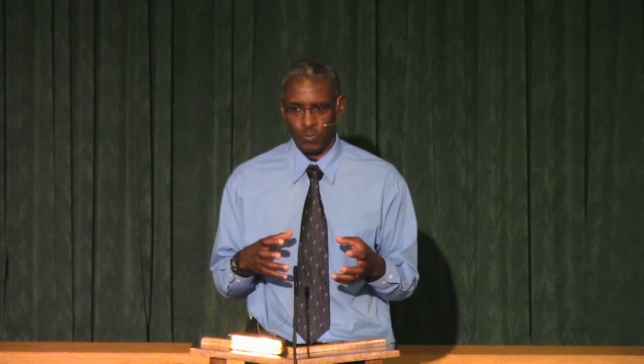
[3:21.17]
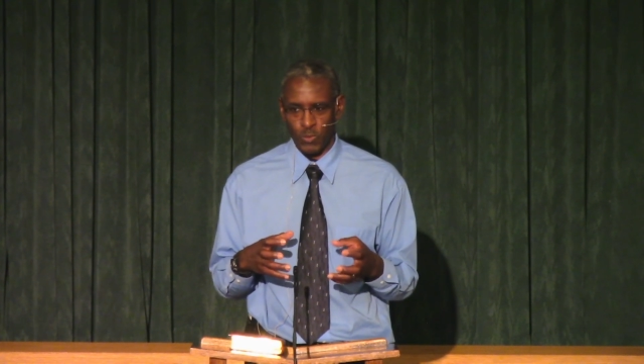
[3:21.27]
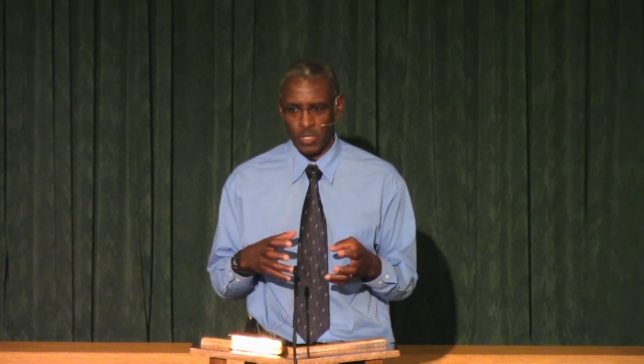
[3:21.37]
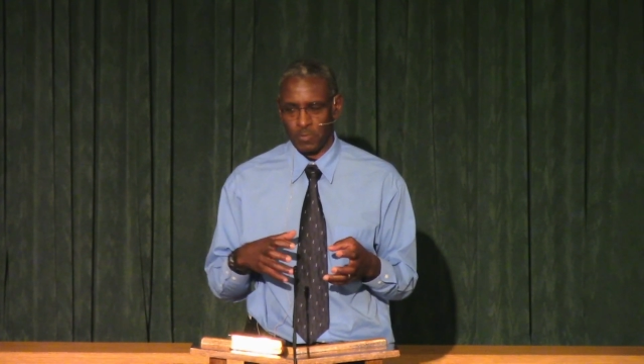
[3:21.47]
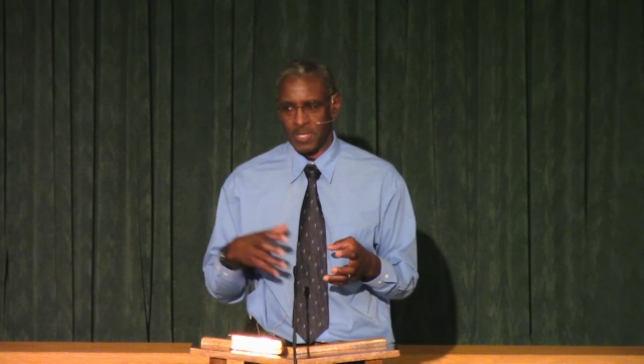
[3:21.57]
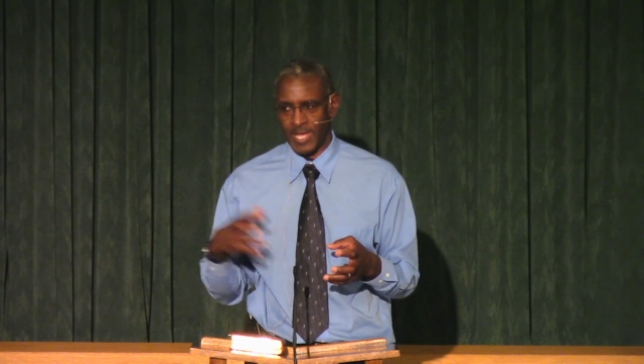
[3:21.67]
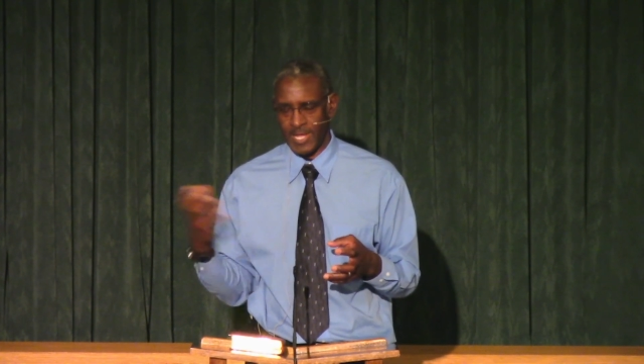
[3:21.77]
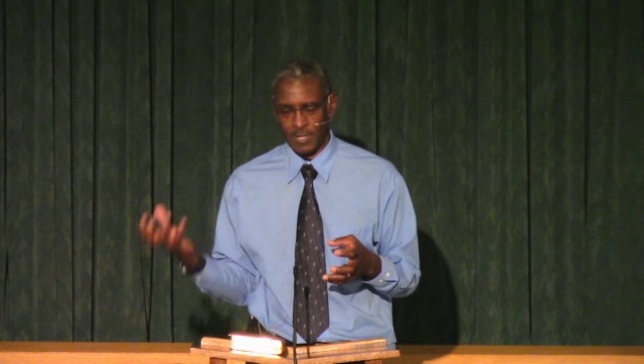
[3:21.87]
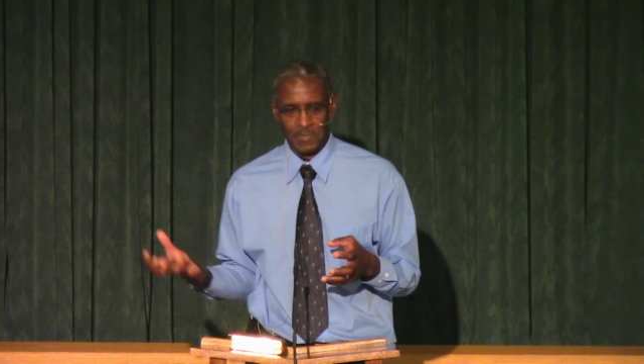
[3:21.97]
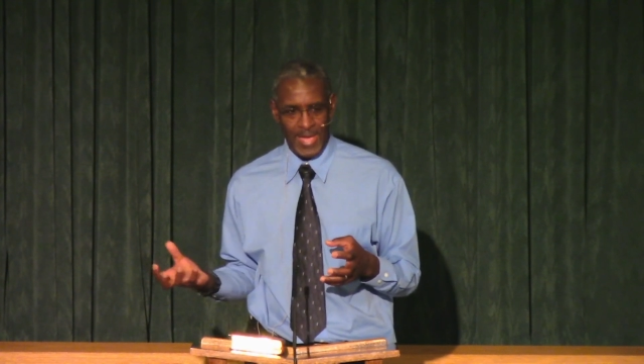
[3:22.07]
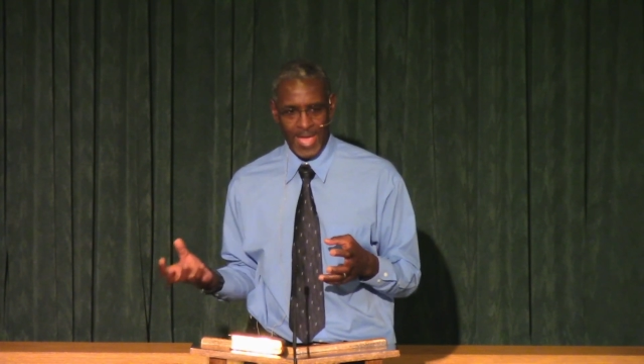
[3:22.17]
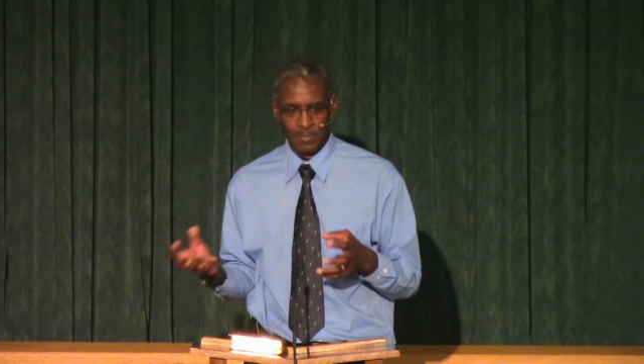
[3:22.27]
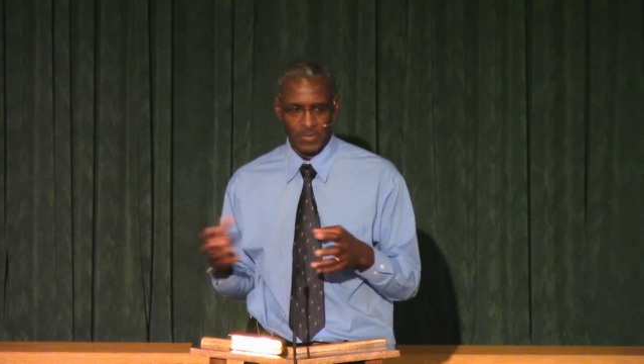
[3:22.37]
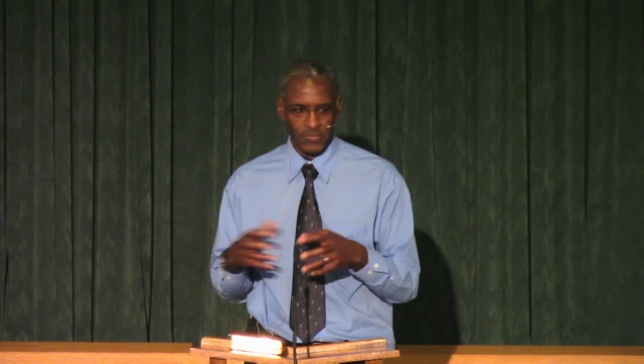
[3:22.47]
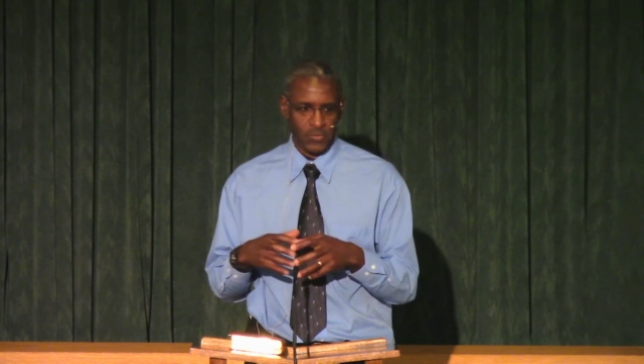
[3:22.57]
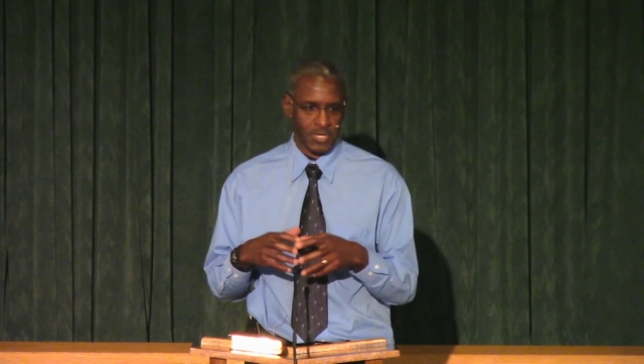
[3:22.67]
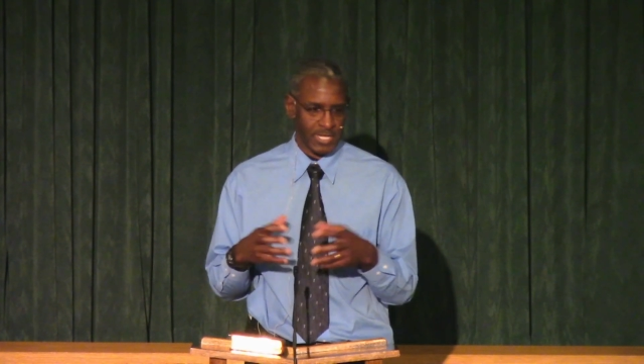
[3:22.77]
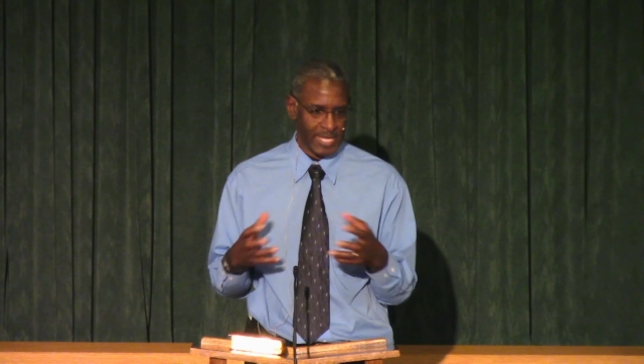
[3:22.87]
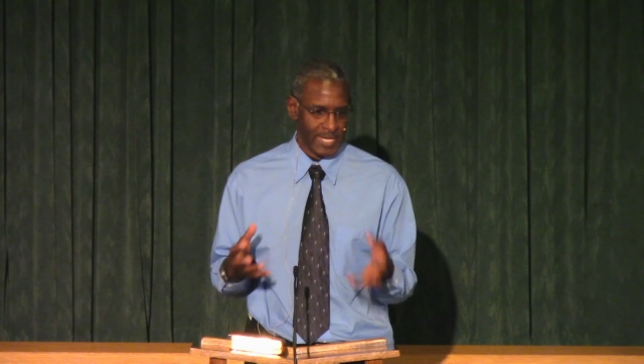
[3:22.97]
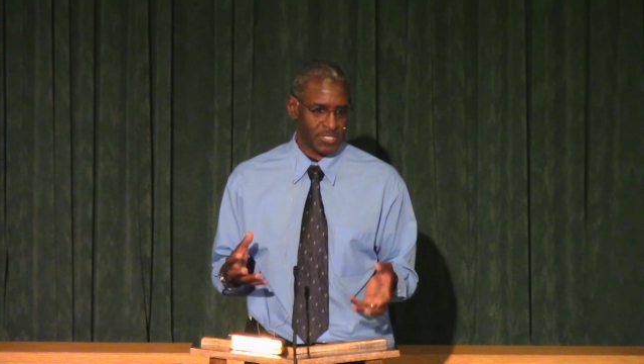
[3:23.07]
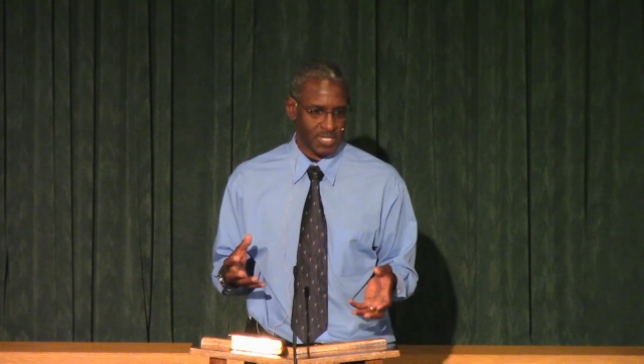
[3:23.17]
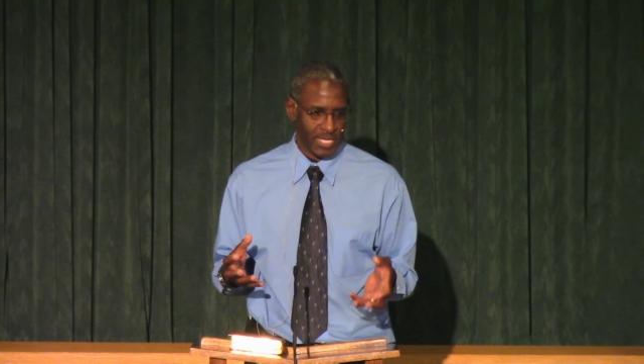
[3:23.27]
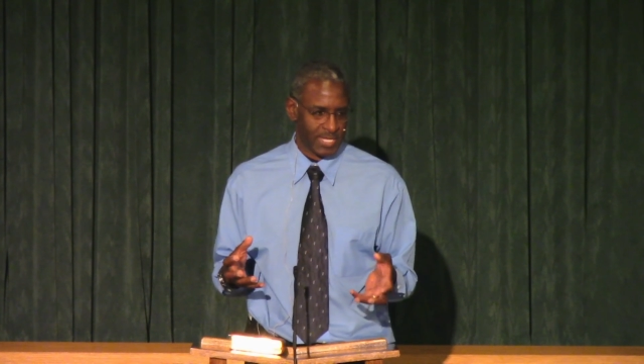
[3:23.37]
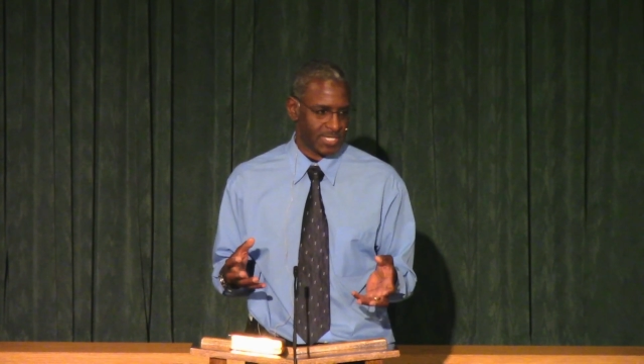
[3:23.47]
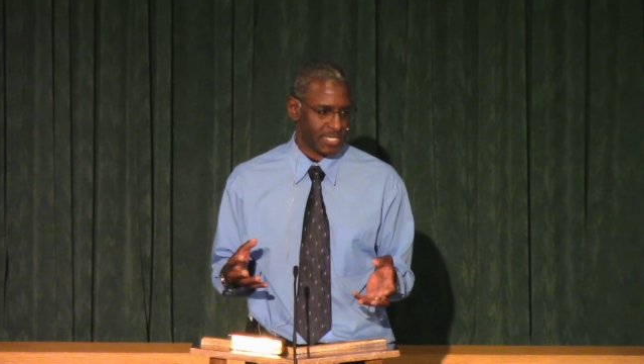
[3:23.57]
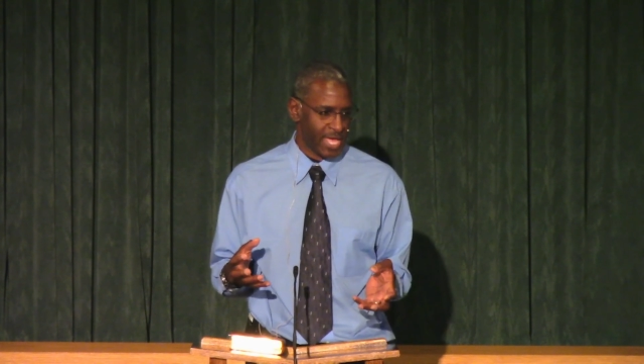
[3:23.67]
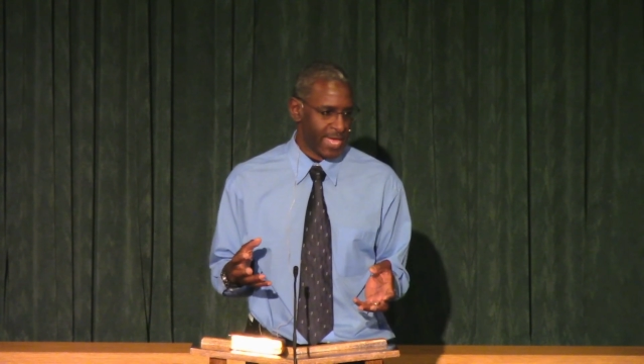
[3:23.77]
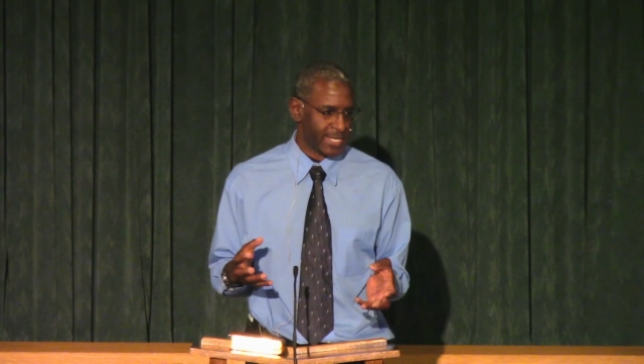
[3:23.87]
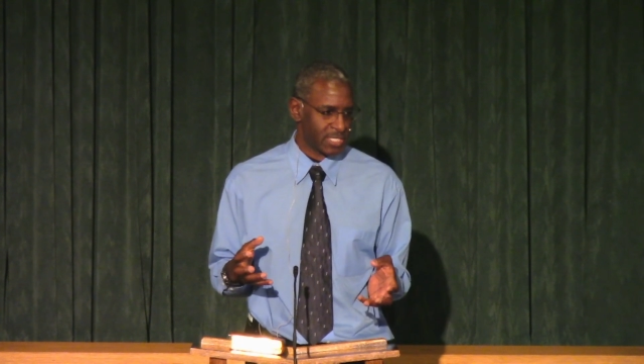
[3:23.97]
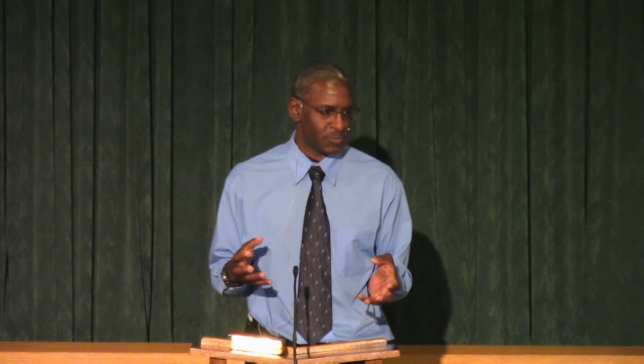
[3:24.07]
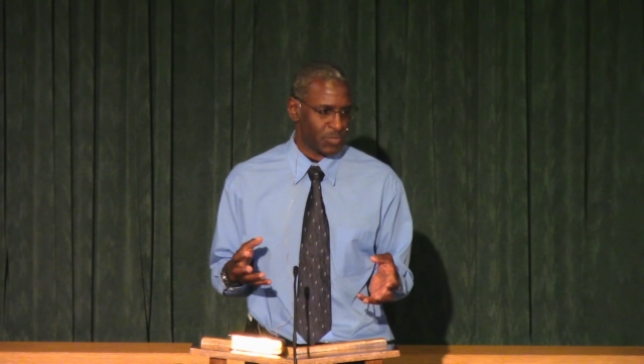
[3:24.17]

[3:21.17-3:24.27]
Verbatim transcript: will be heading back before he can actually take his test,